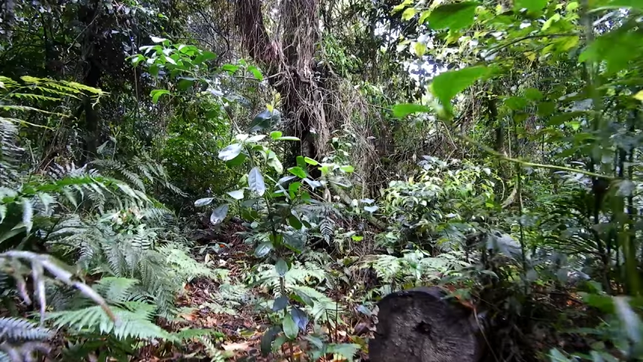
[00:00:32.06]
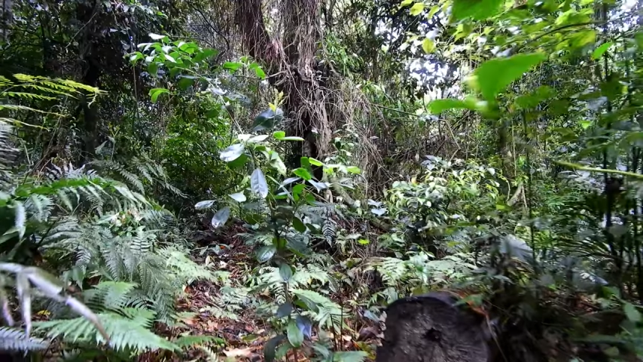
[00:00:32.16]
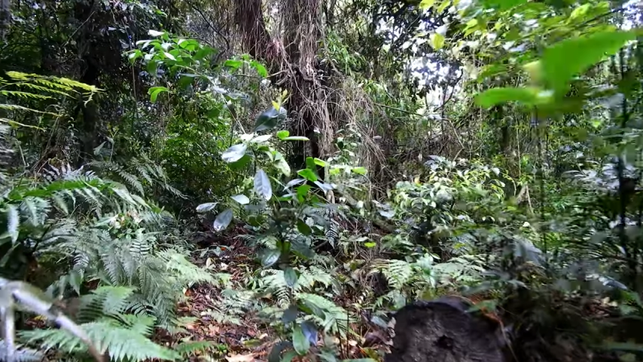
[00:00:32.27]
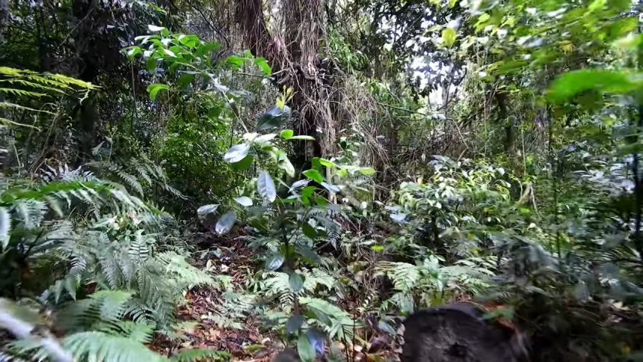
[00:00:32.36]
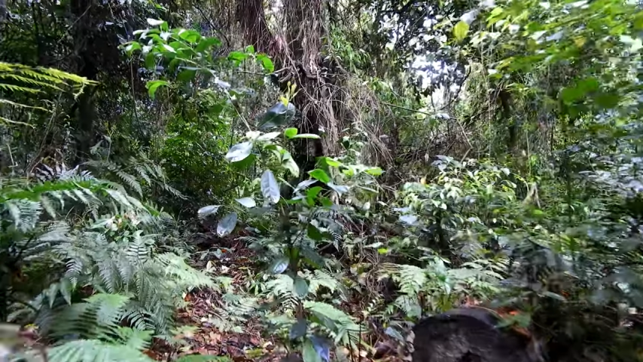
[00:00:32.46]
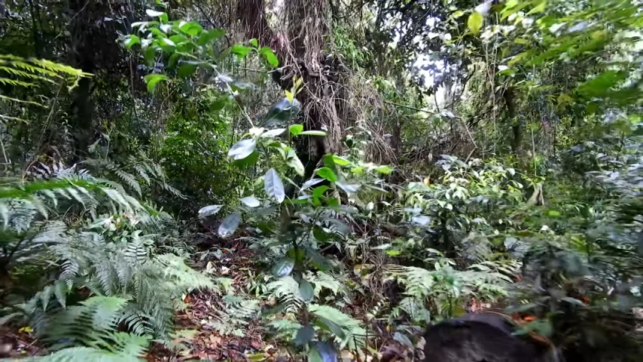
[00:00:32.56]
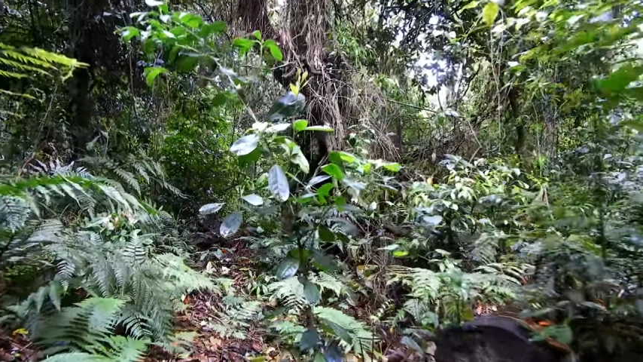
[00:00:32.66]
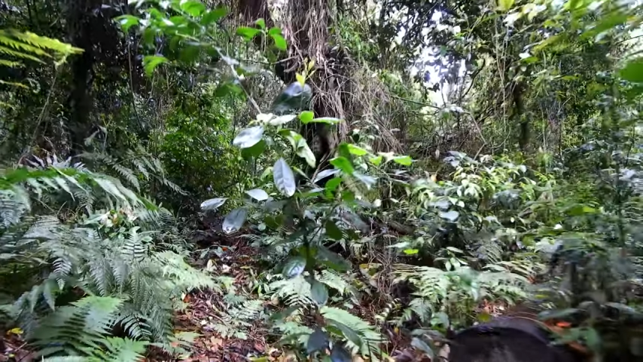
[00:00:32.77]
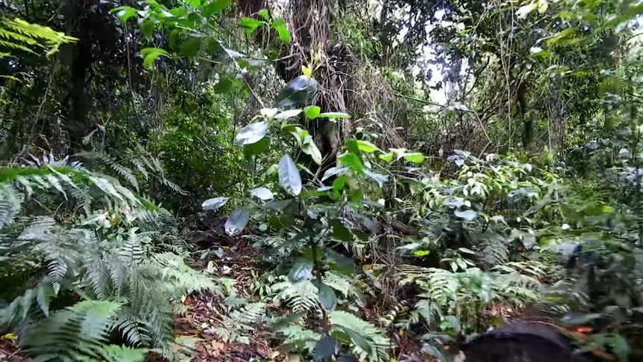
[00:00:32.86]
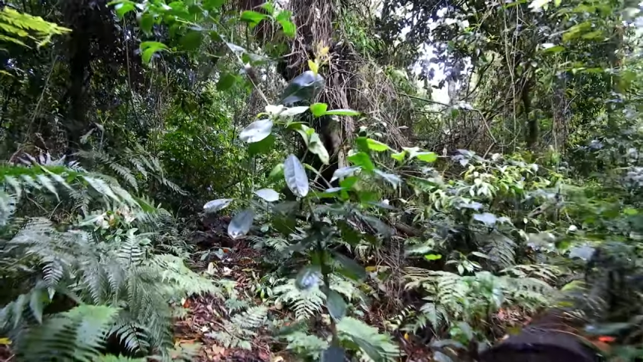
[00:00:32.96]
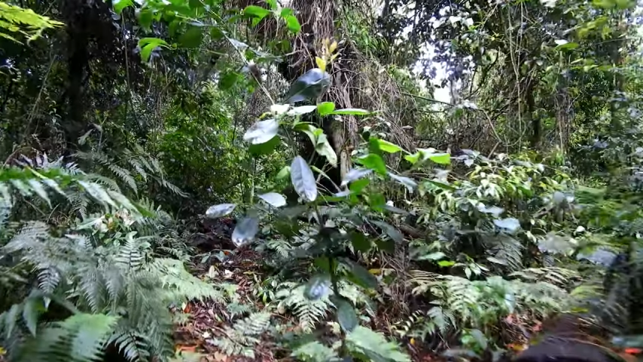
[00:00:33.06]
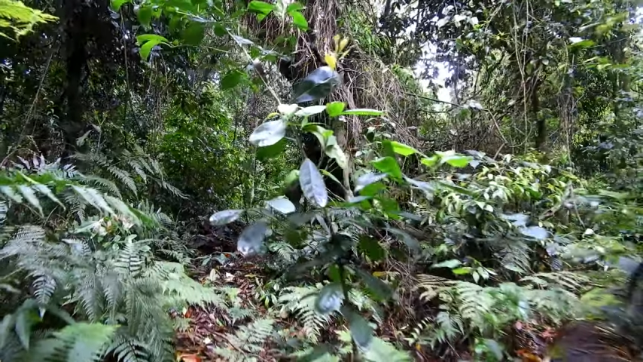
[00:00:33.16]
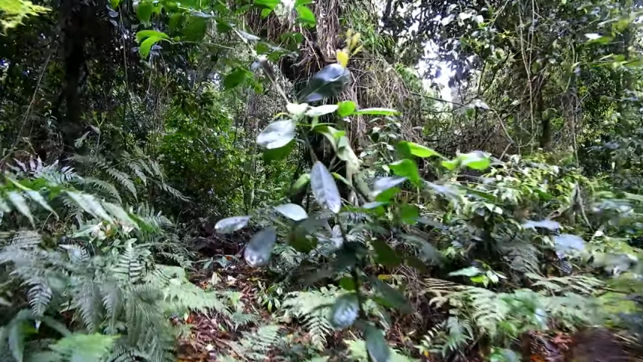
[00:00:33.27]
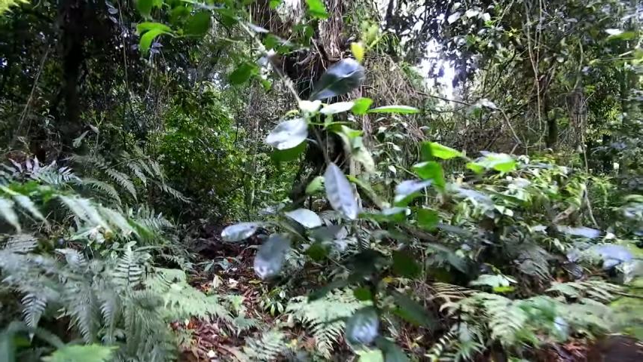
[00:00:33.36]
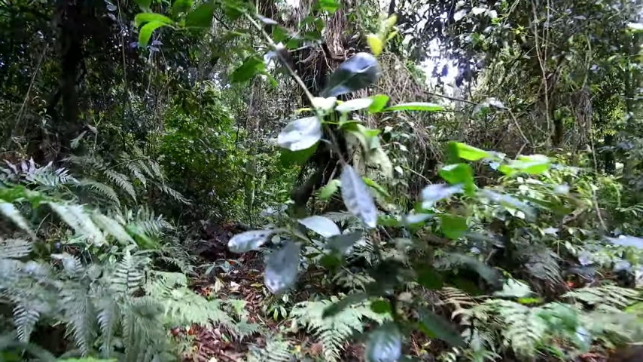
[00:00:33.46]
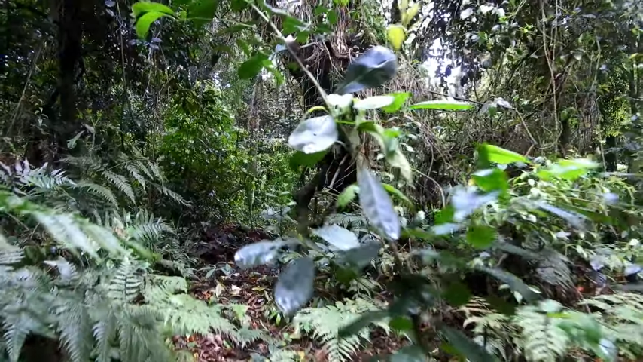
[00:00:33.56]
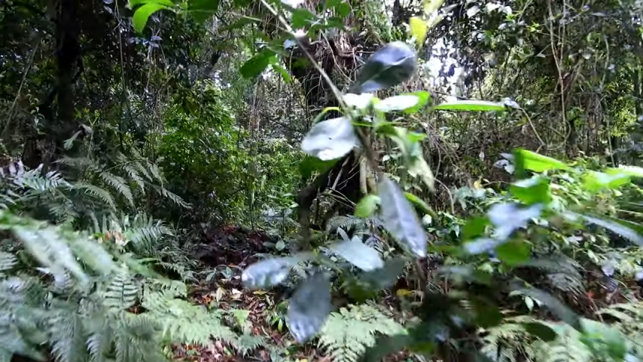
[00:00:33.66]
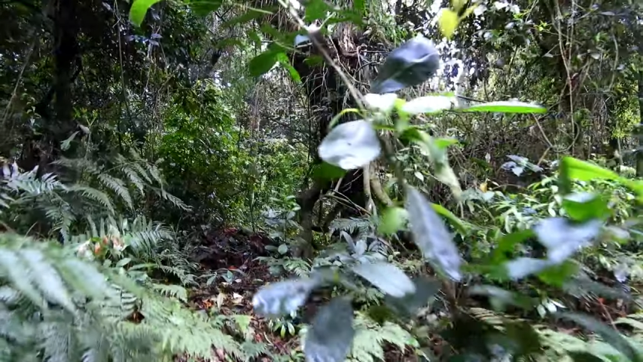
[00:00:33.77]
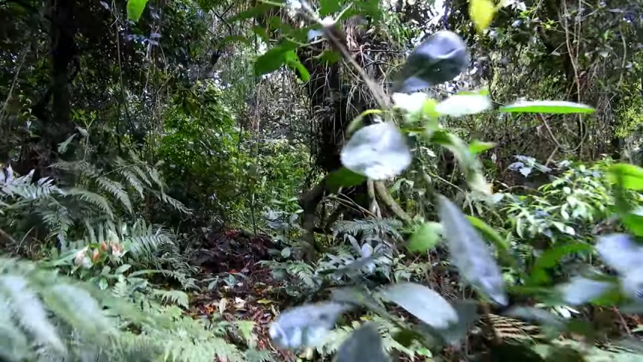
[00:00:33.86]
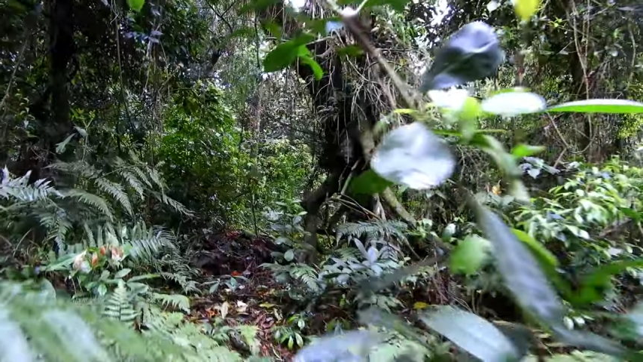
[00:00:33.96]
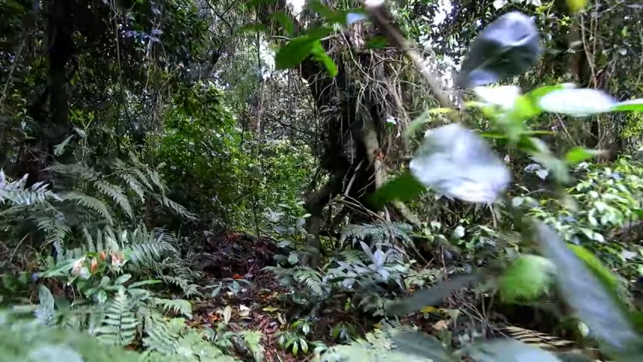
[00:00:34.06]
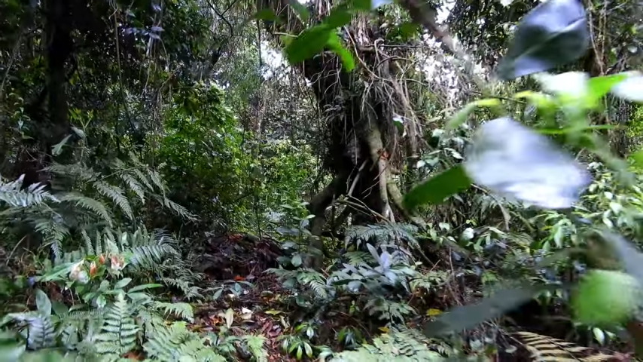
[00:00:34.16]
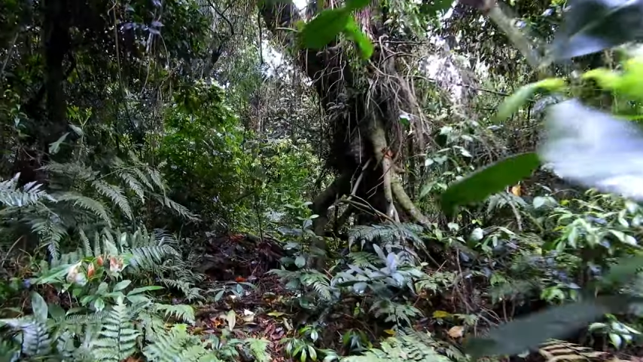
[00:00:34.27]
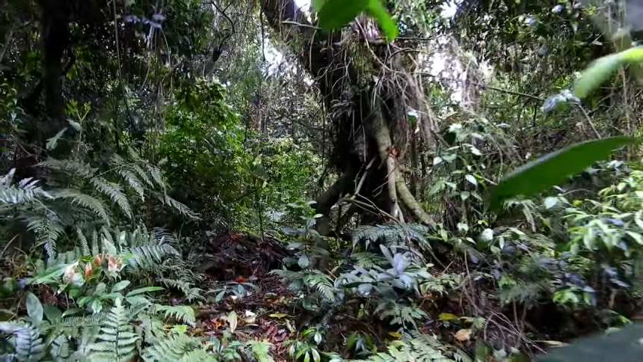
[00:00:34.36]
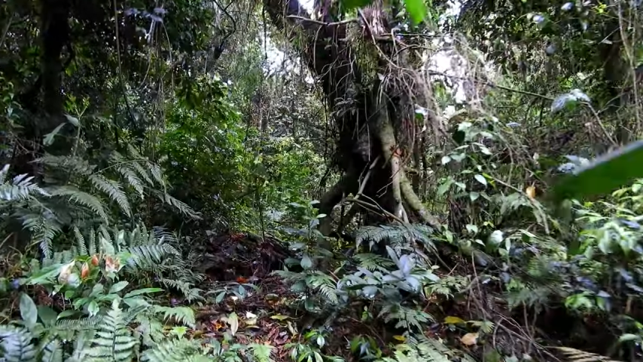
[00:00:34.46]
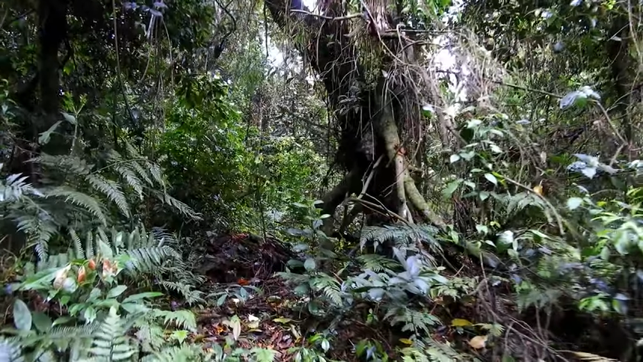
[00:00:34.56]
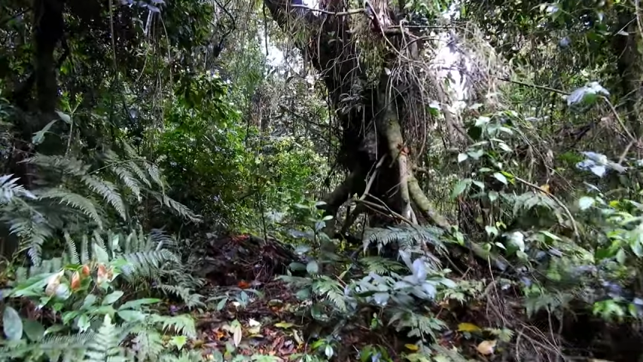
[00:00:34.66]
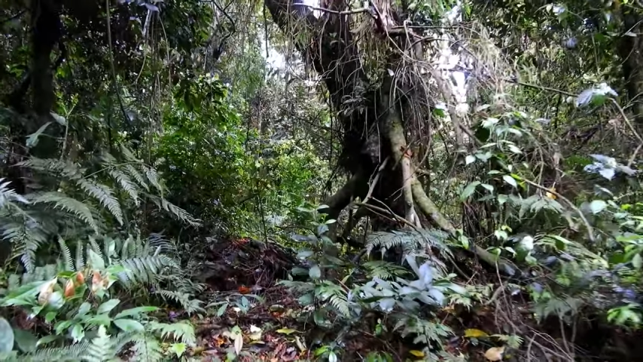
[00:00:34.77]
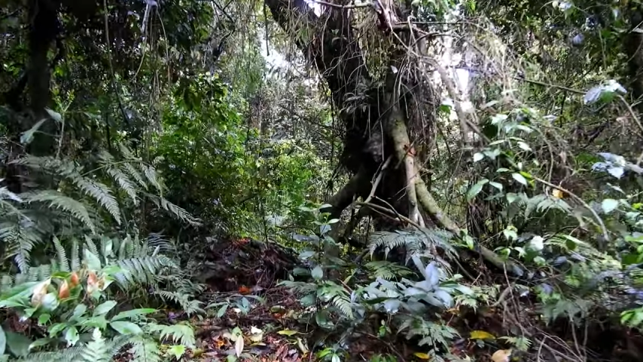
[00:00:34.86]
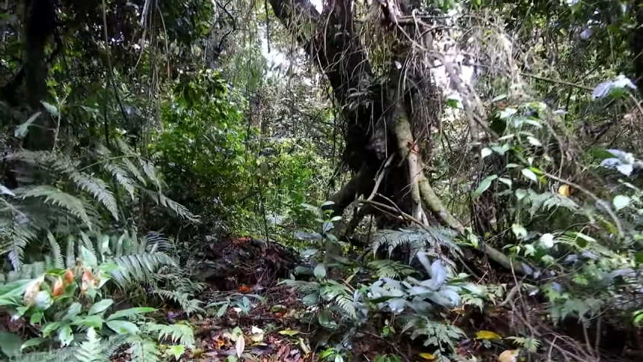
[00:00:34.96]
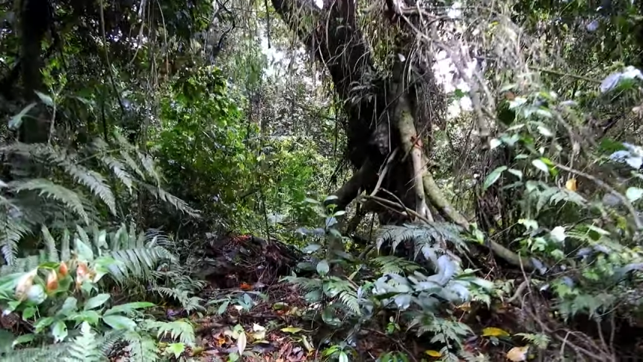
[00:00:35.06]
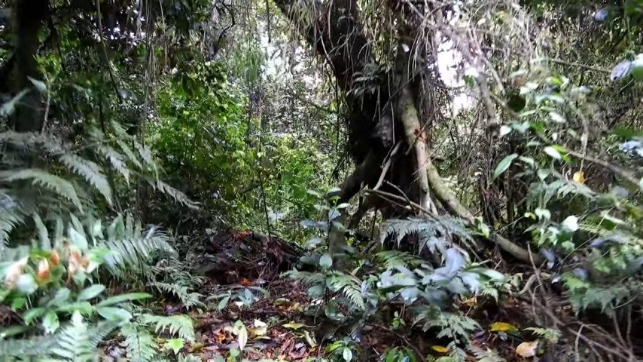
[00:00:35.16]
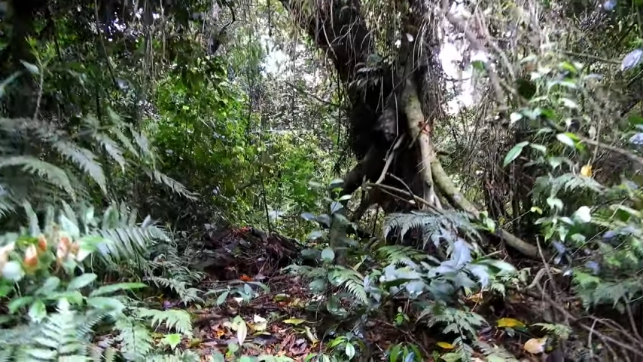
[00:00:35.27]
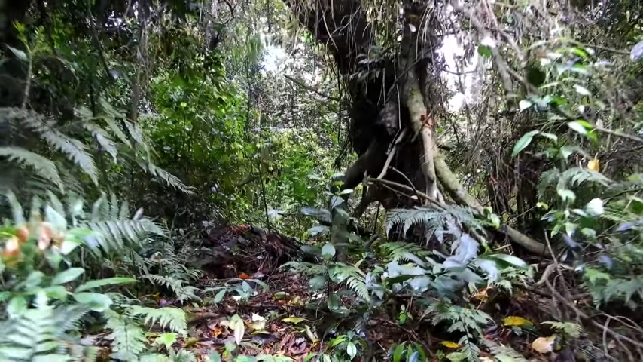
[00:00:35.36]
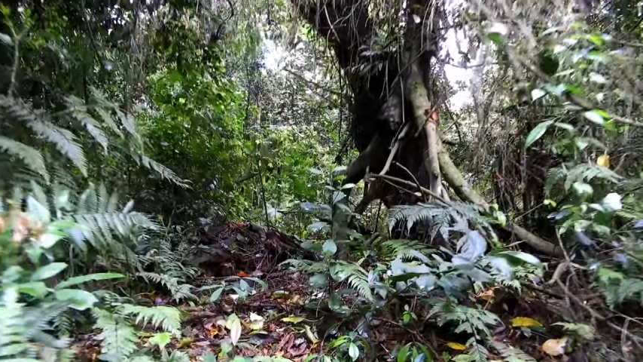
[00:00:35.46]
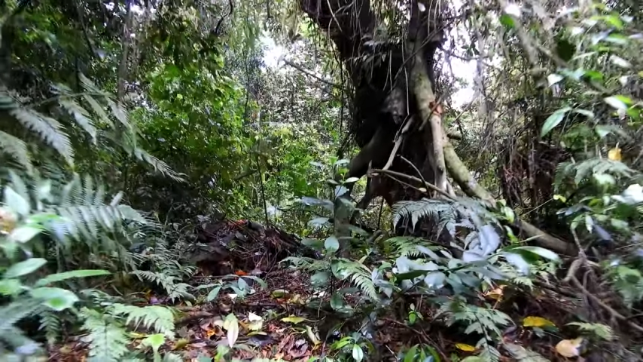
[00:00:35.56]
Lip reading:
No face is visible, so there are no lips to read.